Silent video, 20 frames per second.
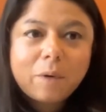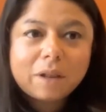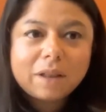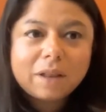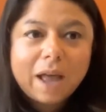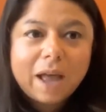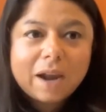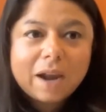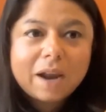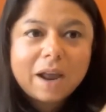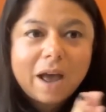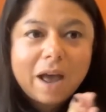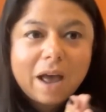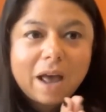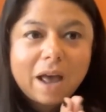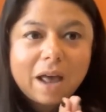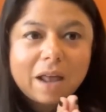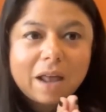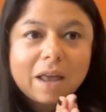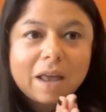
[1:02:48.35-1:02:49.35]
that can
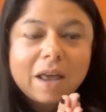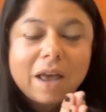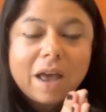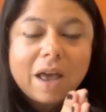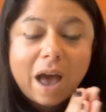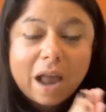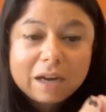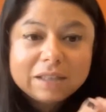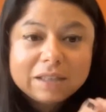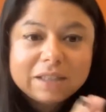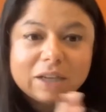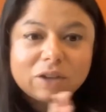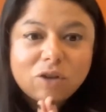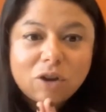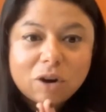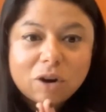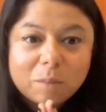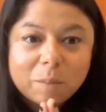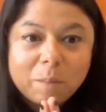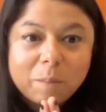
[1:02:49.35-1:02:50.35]
also contribute
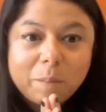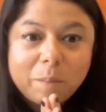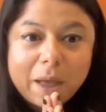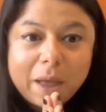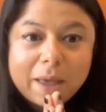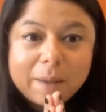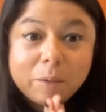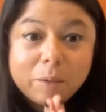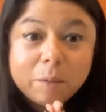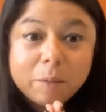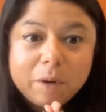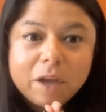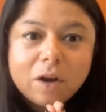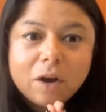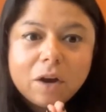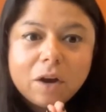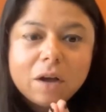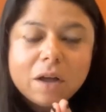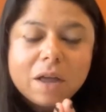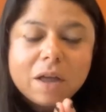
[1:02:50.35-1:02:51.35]
to to the
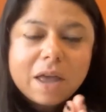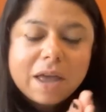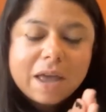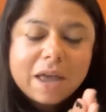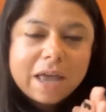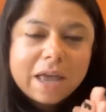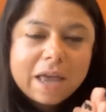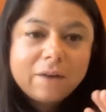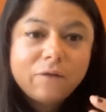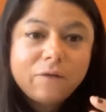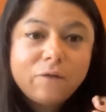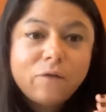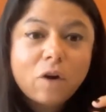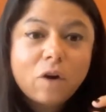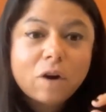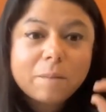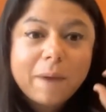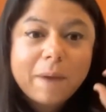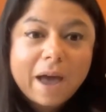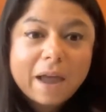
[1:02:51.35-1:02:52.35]
public sector
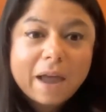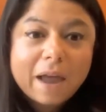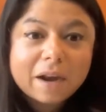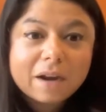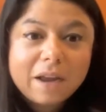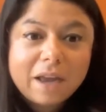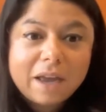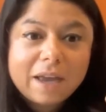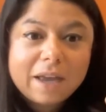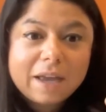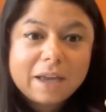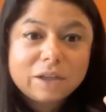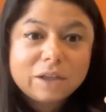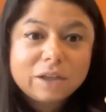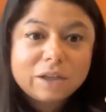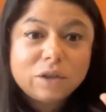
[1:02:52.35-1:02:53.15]
in